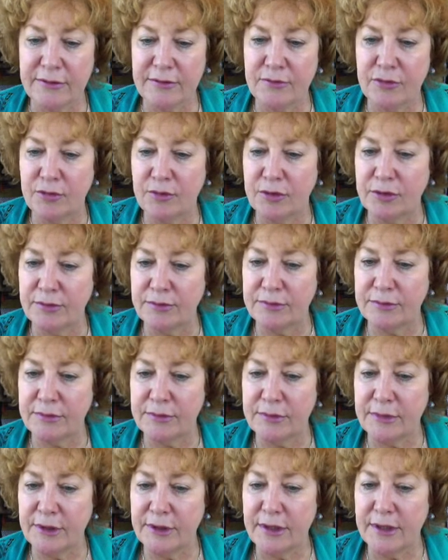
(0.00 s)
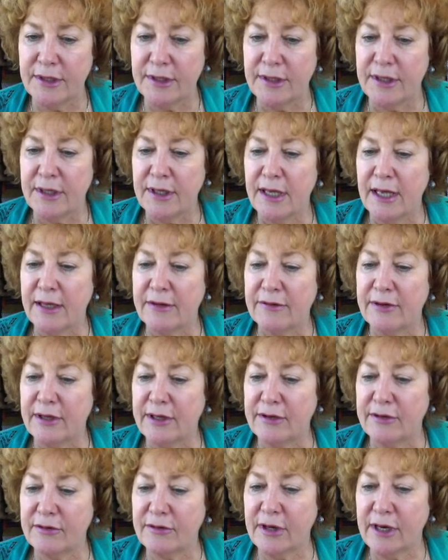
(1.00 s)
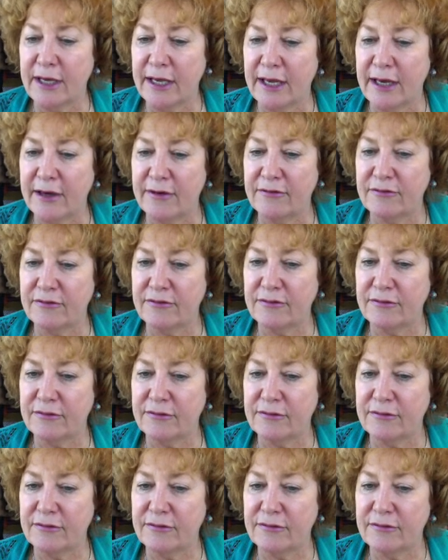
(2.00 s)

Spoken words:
Boom. And there I have